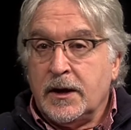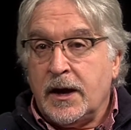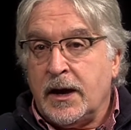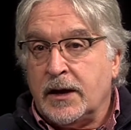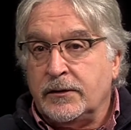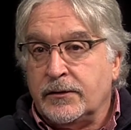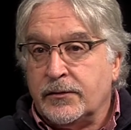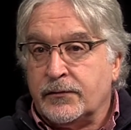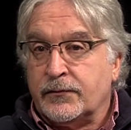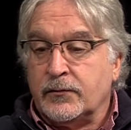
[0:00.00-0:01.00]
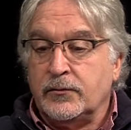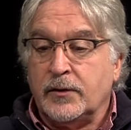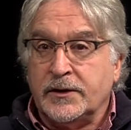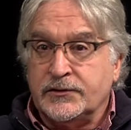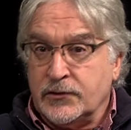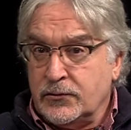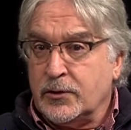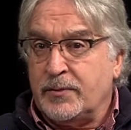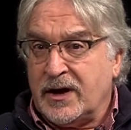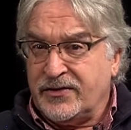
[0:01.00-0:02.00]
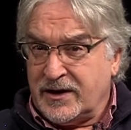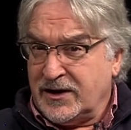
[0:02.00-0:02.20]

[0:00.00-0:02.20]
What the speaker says: And I joke about that,